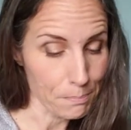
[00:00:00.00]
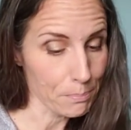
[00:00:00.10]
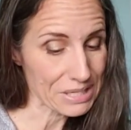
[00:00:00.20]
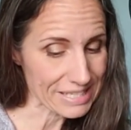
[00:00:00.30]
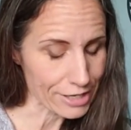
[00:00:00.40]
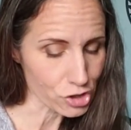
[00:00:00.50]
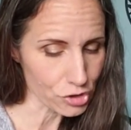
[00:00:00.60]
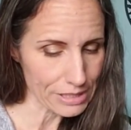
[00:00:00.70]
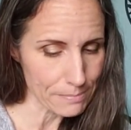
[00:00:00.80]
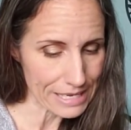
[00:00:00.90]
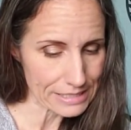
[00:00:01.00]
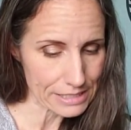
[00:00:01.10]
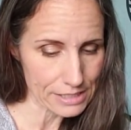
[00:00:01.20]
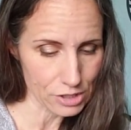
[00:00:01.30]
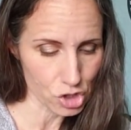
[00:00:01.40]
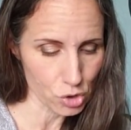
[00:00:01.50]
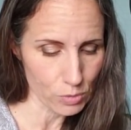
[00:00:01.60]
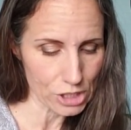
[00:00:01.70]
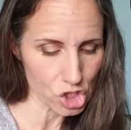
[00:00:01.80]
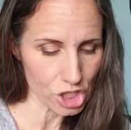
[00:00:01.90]
potentially messy
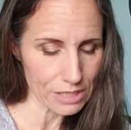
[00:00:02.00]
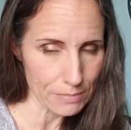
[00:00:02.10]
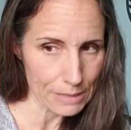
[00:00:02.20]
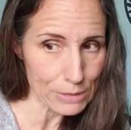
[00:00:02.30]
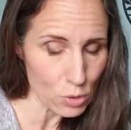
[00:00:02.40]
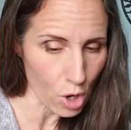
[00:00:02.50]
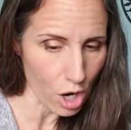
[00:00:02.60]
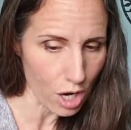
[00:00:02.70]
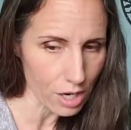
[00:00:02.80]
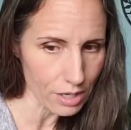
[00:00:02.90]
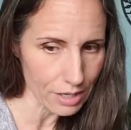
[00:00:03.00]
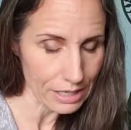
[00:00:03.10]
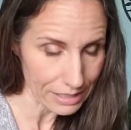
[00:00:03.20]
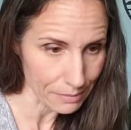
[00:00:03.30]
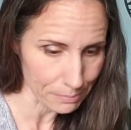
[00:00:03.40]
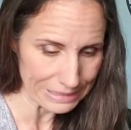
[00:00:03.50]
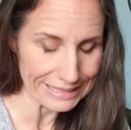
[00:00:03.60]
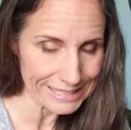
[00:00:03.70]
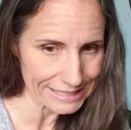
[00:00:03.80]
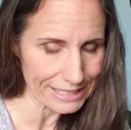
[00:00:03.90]
situation maybe you are
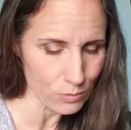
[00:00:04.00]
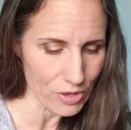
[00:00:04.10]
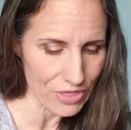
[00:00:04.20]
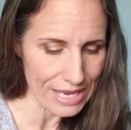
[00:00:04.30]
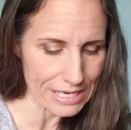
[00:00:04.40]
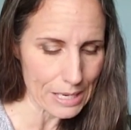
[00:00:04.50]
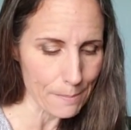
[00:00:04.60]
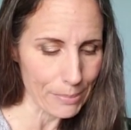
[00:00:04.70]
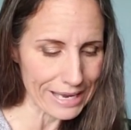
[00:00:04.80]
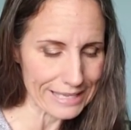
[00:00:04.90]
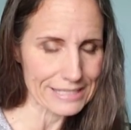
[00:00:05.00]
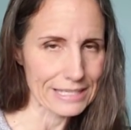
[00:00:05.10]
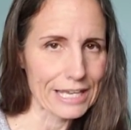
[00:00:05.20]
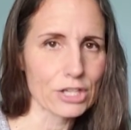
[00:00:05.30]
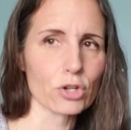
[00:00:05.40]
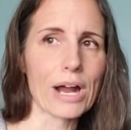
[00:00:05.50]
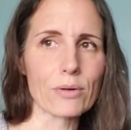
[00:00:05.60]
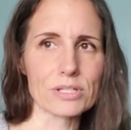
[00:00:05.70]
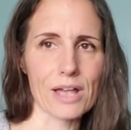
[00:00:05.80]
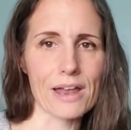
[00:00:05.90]
completely within it, but it's like you're
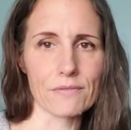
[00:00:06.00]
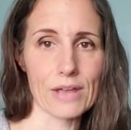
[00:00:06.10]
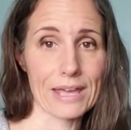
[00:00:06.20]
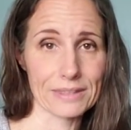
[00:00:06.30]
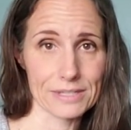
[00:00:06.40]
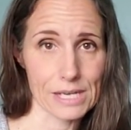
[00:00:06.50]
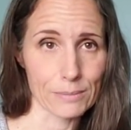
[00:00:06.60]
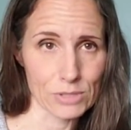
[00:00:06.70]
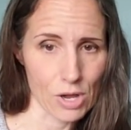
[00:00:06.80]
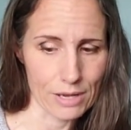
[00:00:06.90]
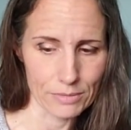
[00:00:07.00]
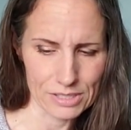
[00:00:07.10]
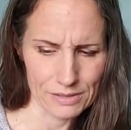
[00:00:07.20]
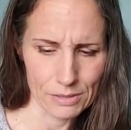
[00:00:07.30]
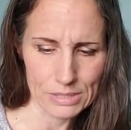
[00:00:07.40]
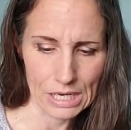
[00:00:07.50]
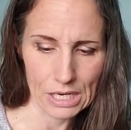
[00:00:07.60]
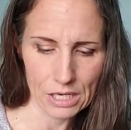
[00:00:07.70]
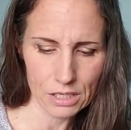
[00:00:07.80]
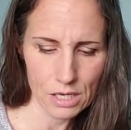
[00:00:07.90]
outside of it at the same time. You see what I'm
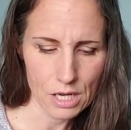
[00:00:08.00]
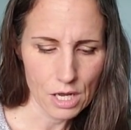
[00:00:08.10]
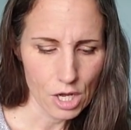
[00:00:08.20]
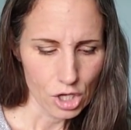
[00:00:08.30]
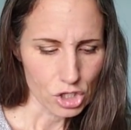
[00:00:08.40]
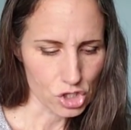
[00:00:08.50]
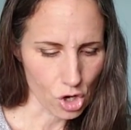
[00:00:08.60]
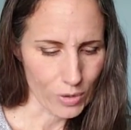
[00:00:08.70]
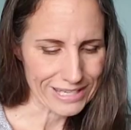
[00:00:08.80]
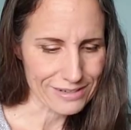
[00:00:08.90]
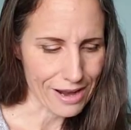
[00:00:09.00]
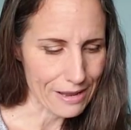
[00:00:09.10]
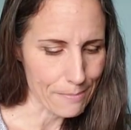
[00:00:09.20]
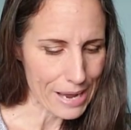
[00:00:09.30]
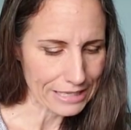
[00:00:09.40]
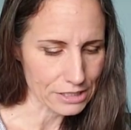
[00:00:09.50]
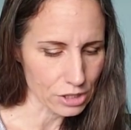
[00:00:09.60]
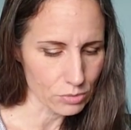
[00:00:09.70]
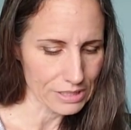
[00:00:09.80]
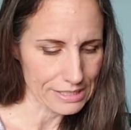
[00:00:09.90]
saying? So it's not
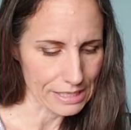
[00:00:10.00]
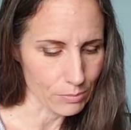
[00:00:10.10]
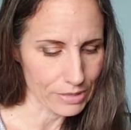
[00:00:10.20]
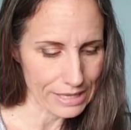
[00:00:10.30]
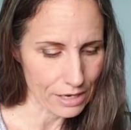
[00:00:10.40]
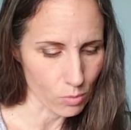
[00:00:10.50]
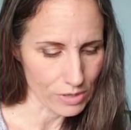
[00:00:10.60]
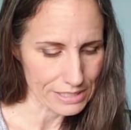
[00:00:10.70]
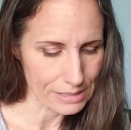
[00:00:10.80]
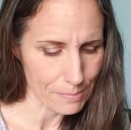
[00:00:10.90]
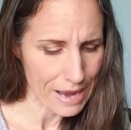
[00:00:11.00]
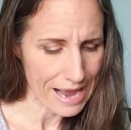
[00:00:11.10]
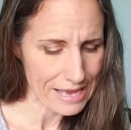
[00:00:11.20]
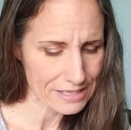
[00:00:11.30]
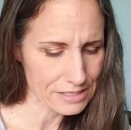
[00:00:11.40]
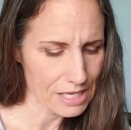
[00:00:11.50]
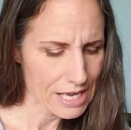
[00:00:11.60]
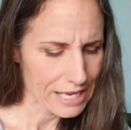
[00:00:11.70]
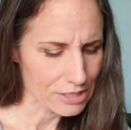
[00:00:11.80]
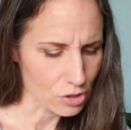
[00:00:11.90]
impacting you in the same way that it was in the past.
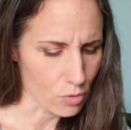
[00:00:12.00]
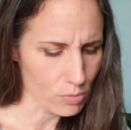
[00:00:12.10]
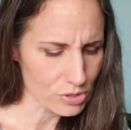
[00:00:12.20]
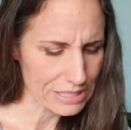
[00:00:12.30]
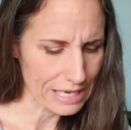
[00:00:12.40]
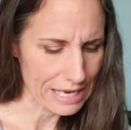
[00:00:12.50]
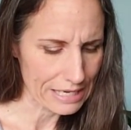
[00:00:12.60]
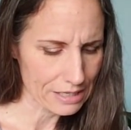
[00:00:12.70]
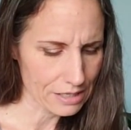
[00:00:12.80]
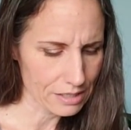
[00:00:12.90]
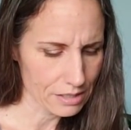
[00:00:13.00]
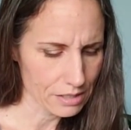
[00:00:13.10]
It's almost like